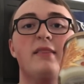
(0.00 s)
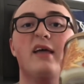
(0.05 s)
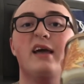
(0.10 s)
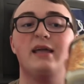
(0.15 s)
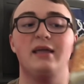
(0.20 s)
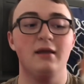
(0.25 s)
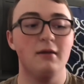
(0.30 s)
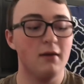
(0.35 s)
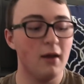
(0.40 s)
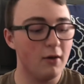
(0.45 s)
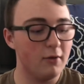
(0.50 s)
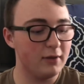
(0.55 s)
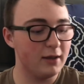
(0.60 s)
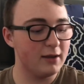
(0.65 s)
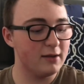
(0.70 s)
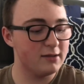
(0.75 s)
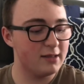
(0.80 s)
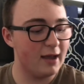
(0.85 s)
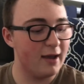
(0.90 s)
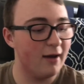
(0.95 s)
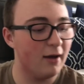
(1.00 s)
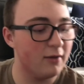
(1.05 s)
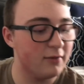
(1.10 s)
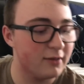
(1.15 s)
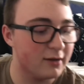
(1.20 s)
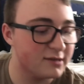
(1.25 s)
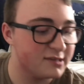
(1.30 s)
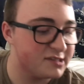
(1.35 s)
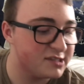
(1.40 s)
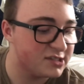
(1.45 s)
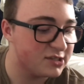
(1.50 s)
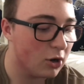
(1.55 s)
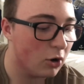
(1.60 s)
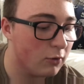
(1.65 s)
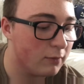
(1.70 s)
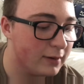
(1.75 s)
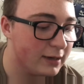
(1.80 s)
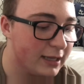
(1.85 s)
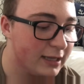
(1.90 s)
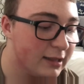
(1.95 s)
Like, you know, you can tell there's so
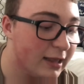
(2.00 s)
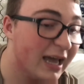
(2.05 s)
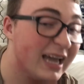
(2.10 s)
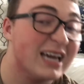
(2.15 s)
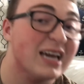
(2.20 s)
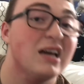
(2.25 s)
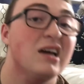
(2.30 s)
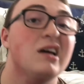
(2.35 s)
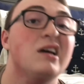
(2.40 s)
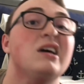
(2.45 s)
many like